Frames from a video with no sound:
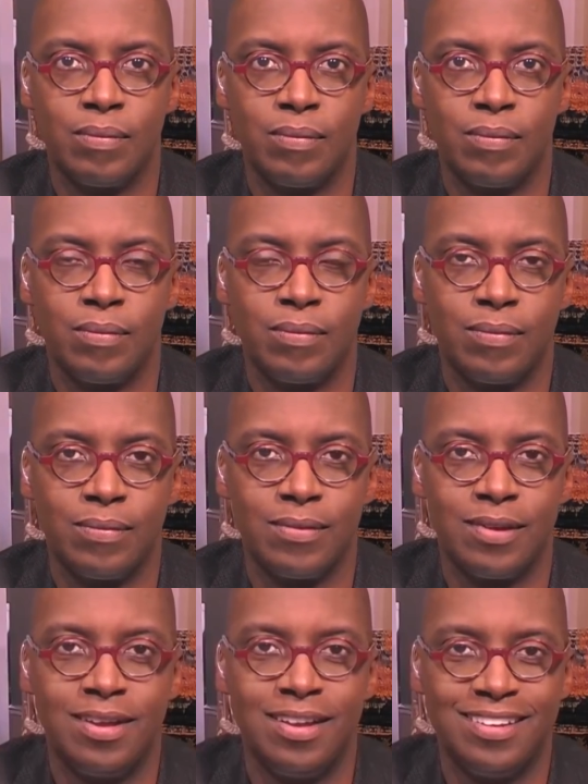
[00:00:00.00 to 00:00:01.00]

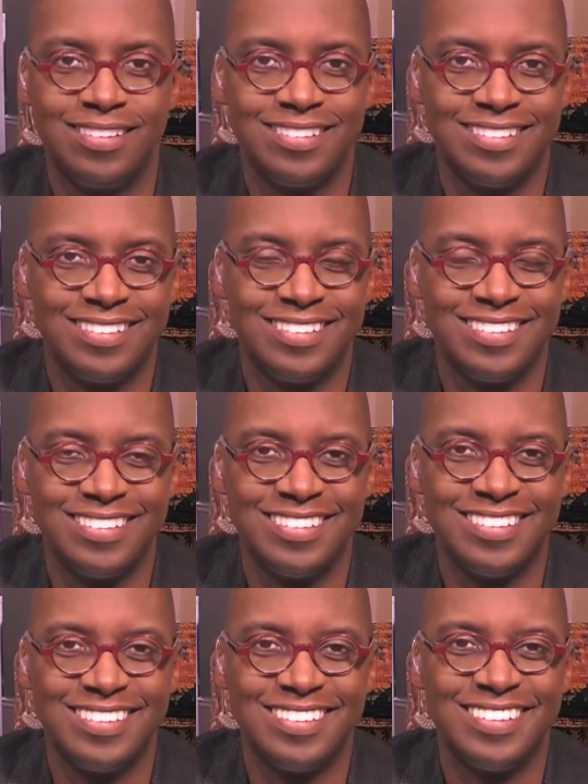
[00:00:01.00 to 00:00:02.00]

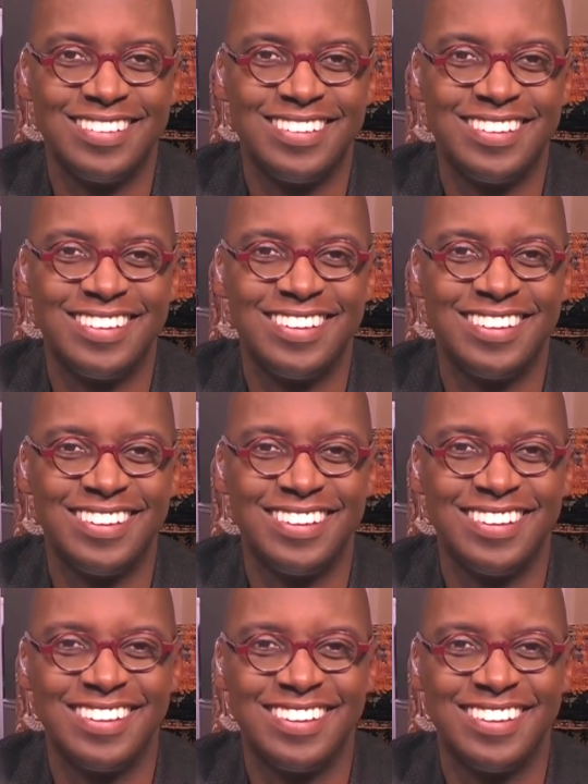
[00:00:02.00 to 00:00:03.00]

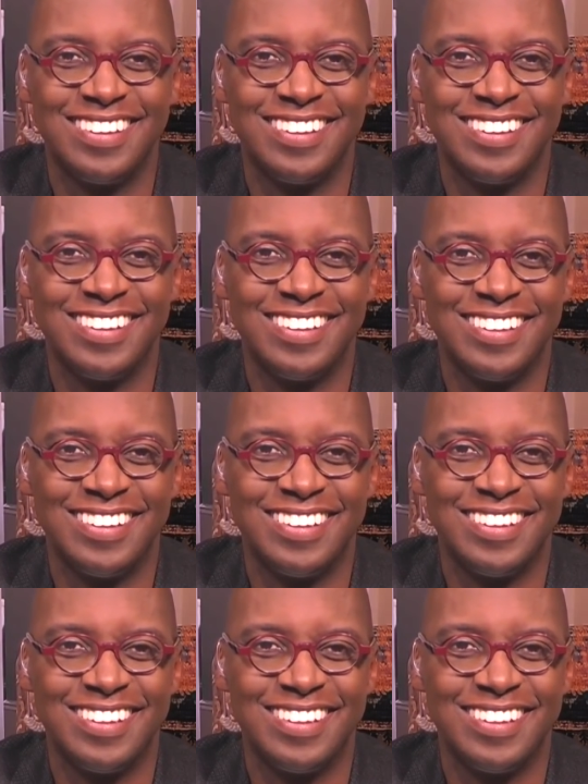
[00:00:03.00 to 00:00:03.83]
(not speaking)